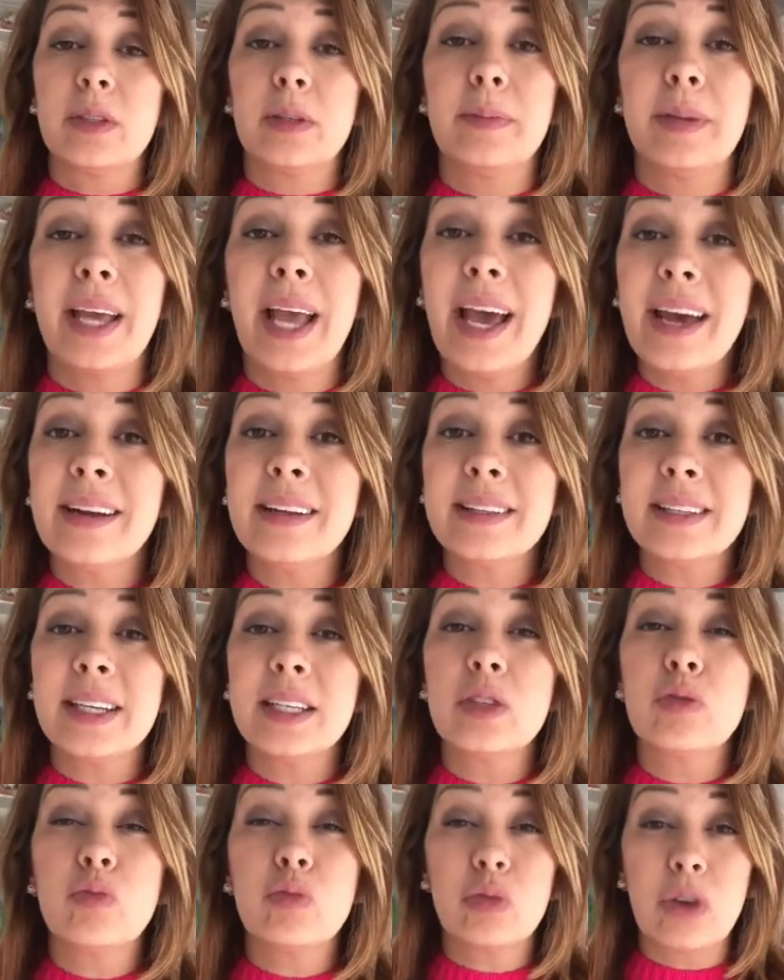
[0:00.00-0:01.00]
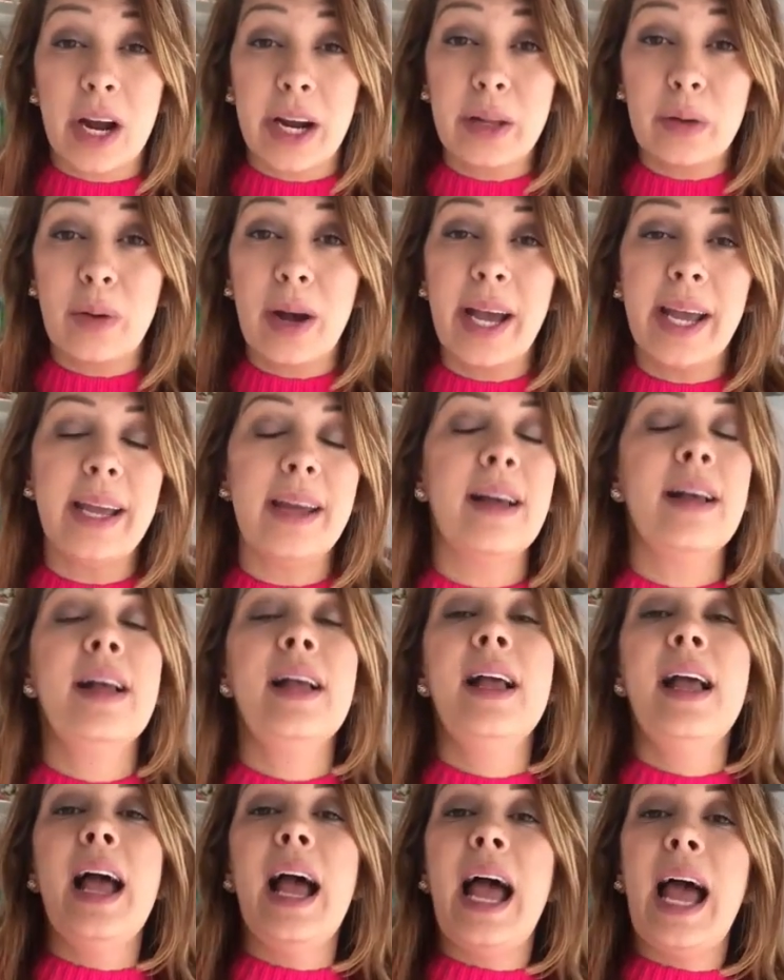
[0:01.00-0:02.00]
to be edited right away.
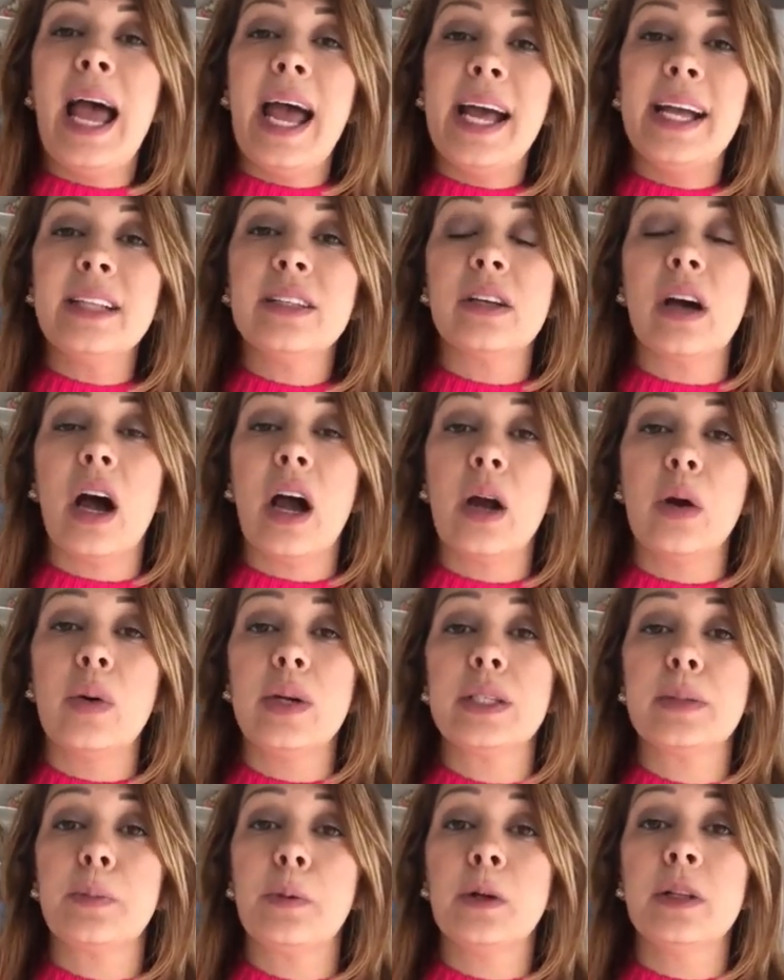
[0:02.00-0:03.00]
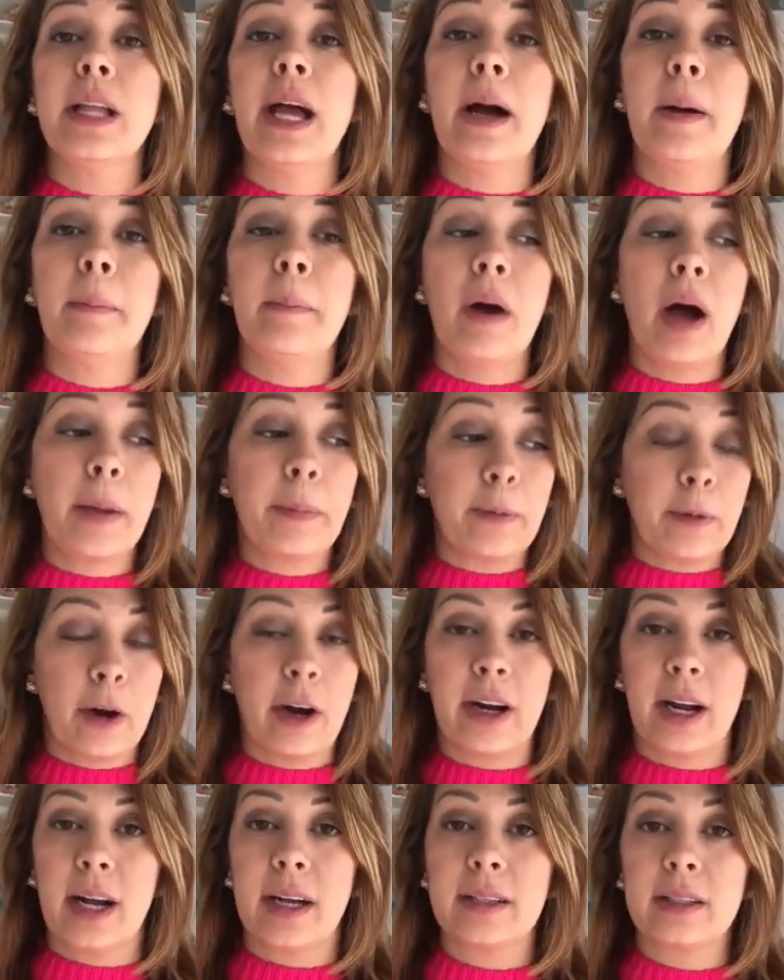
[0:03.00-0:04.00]
And I always pull out my
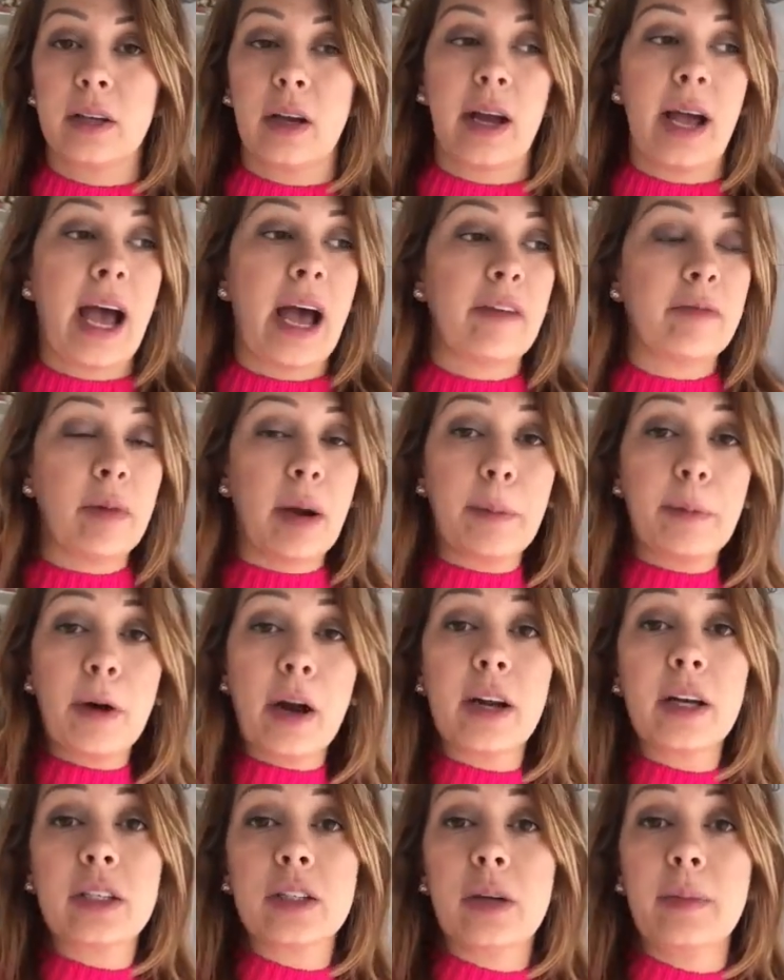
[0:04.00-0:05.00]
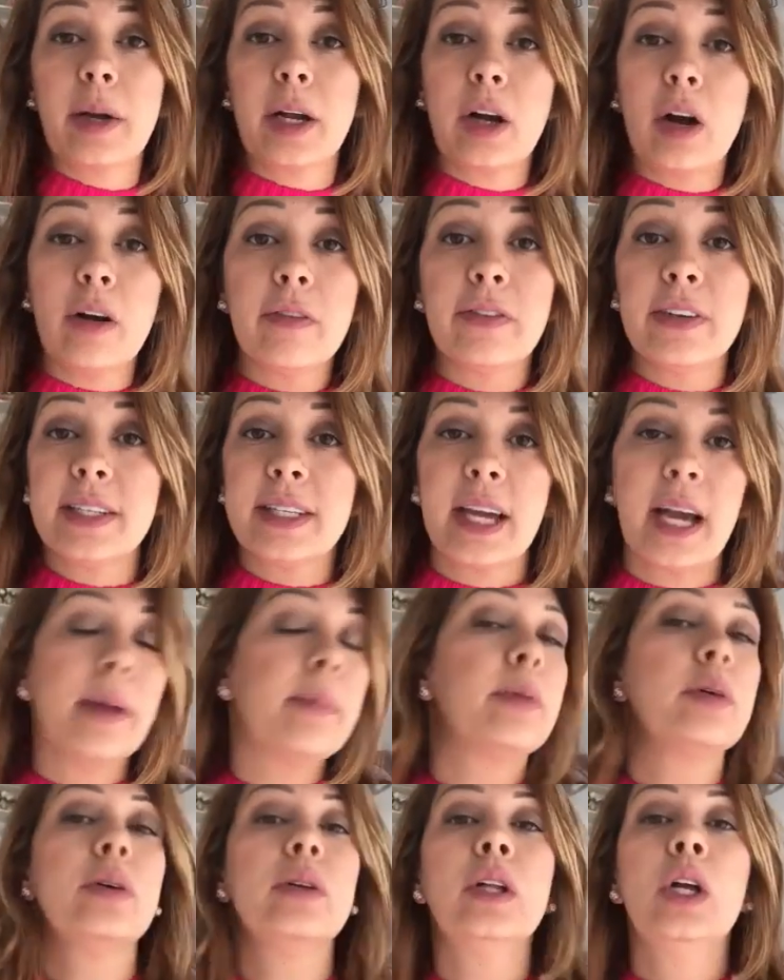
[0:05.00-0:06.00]
products. So I have my products on my coffee
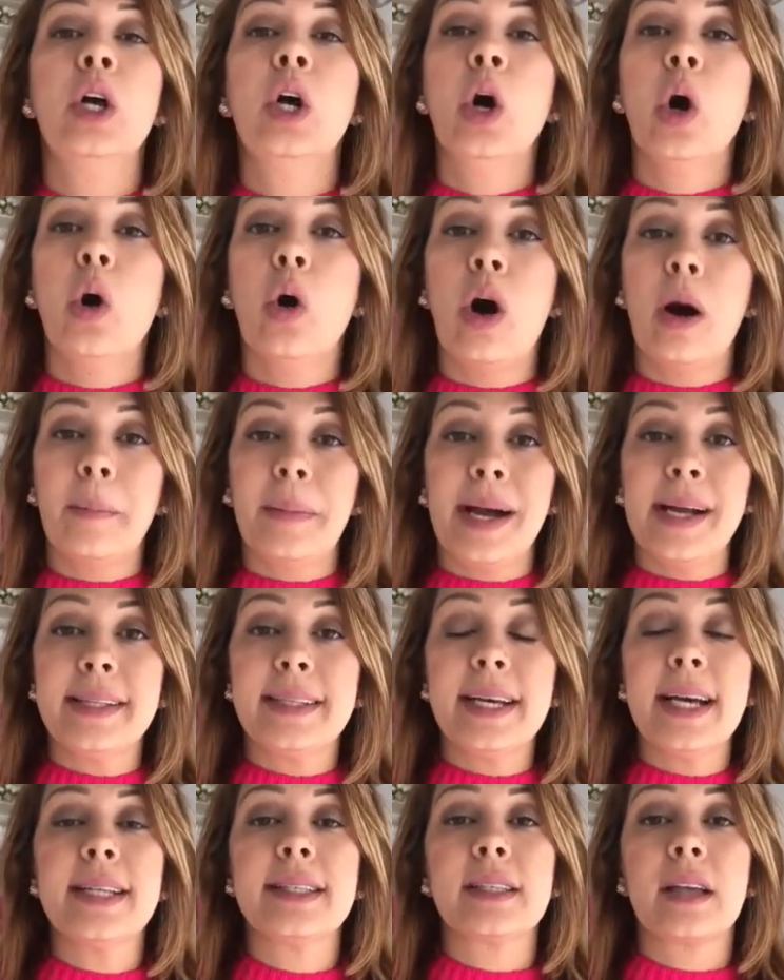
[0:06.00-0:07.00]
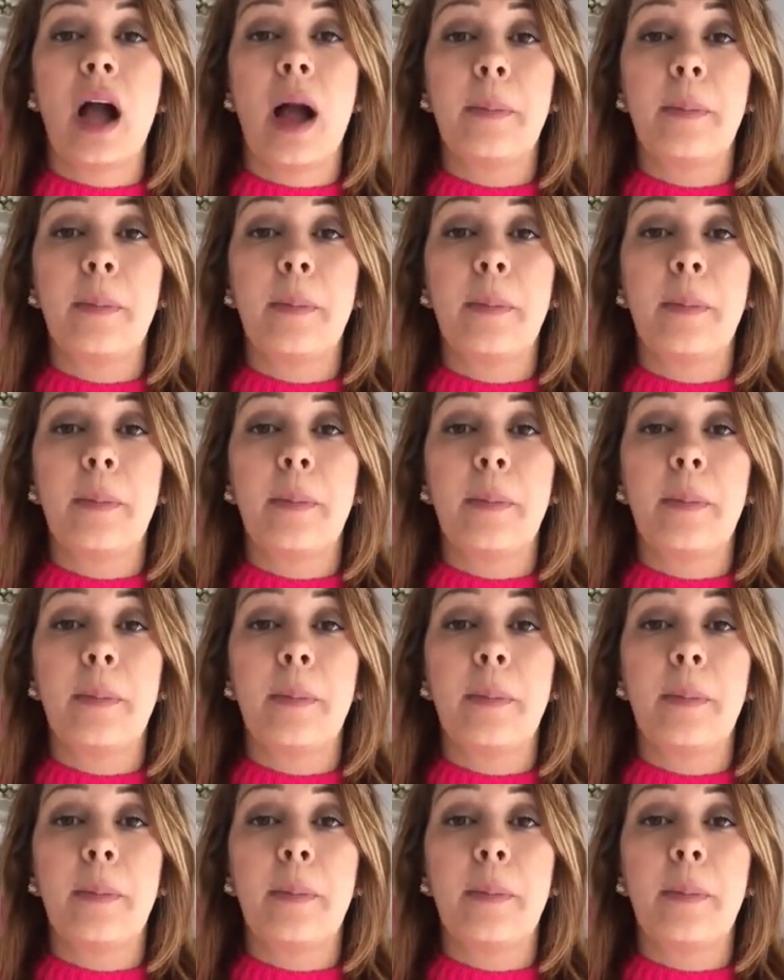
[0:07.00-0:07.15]
table or on my desk.